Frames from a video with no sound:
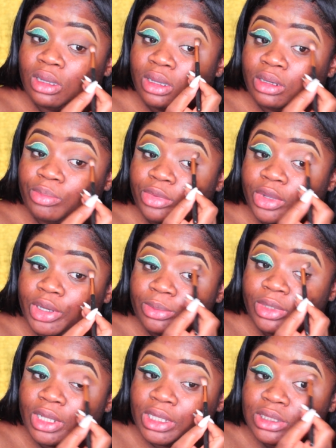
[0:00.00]
on the
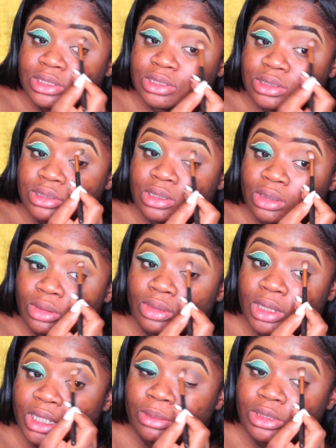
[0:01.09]
bottom like so,
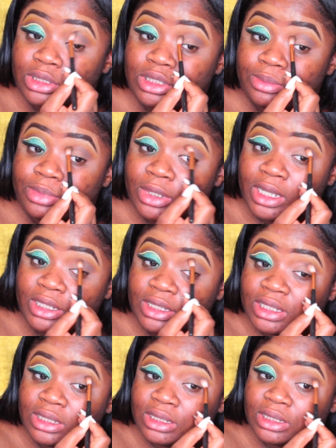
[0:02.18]
and I'm just
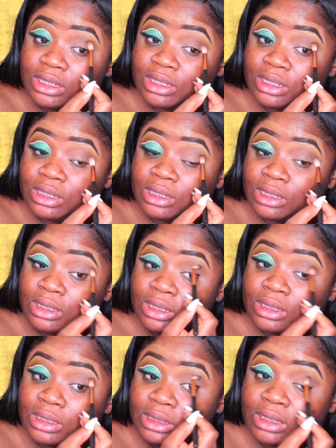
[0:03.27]
blending
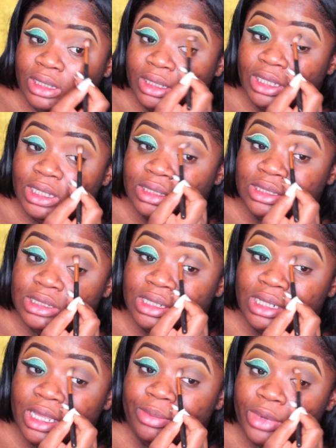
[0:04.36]
that into the
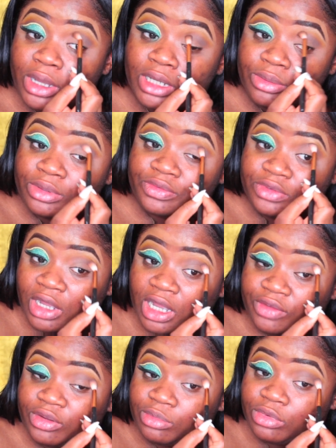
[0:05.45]
light brown that we've
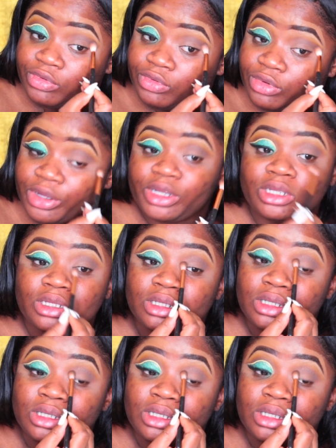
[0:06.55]
got from before.